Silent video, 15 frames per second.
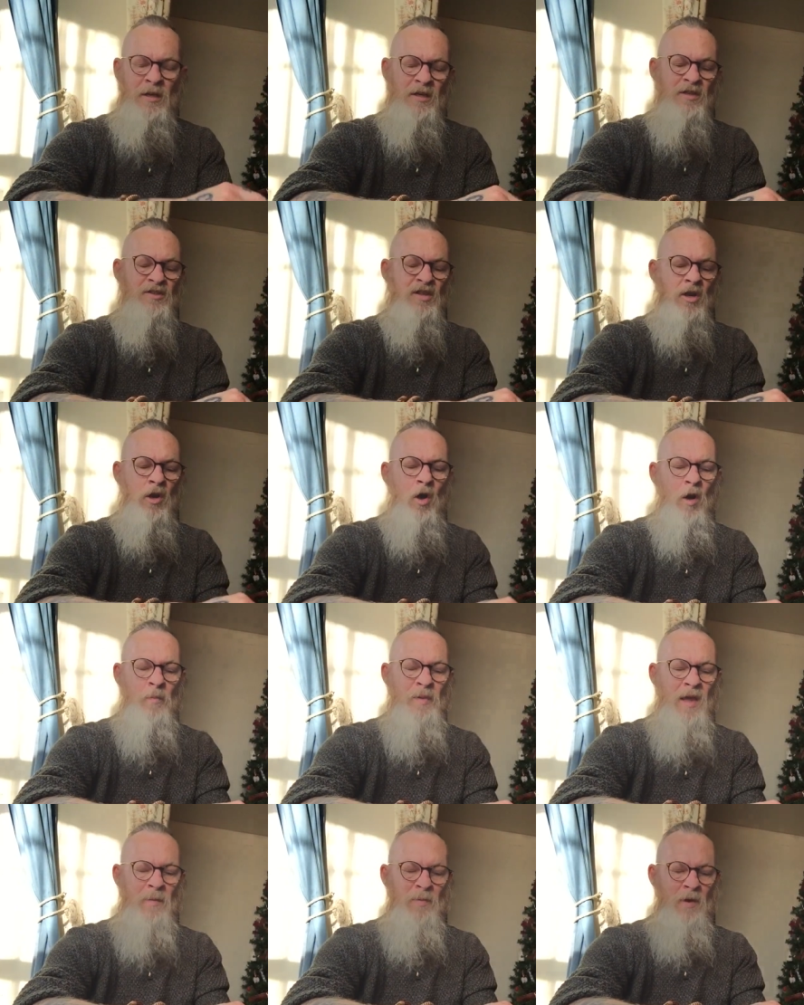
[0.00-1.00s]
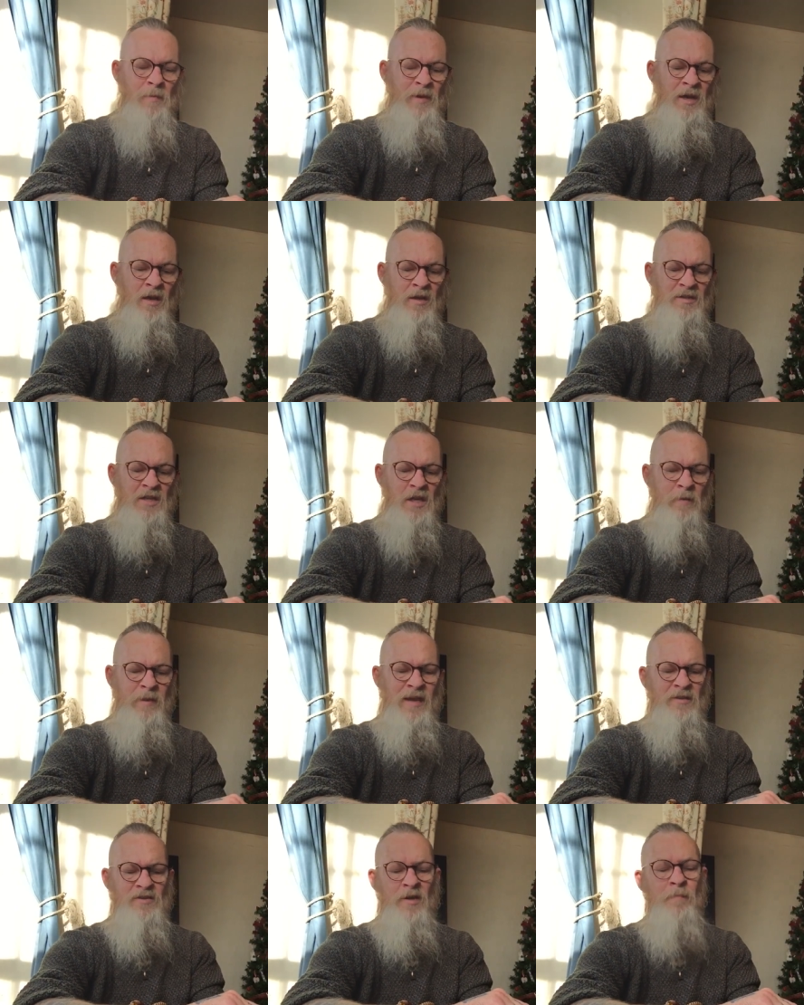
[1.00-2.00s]
Because a lot of people have been asking
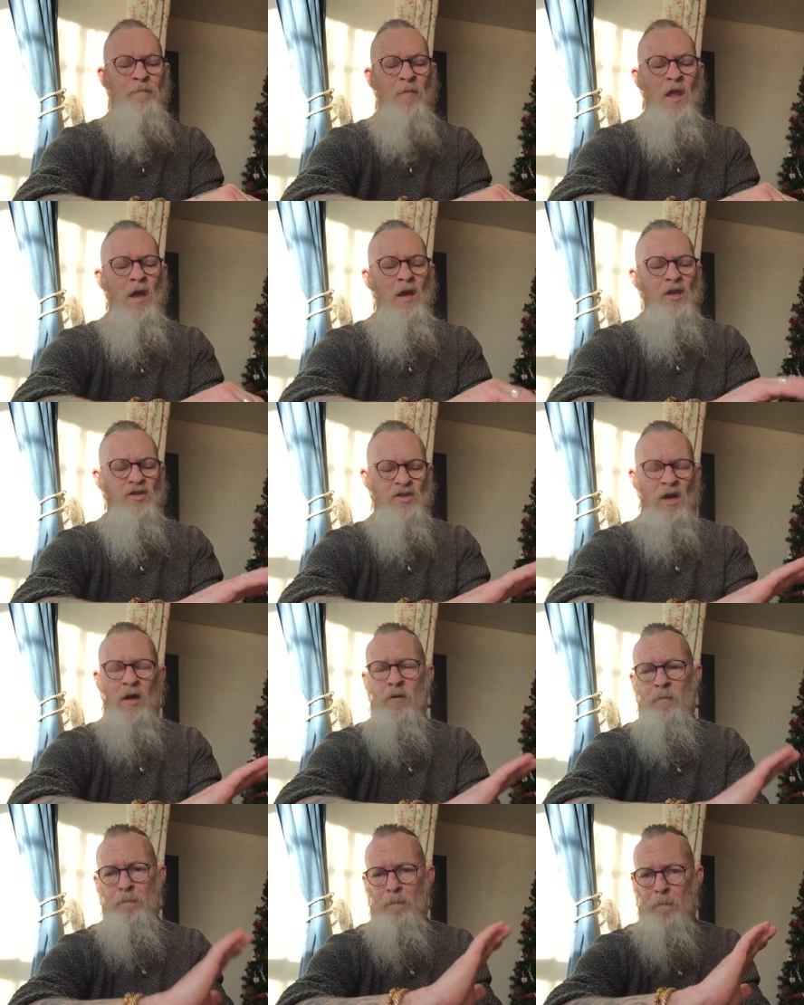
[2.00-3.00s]
about it. So,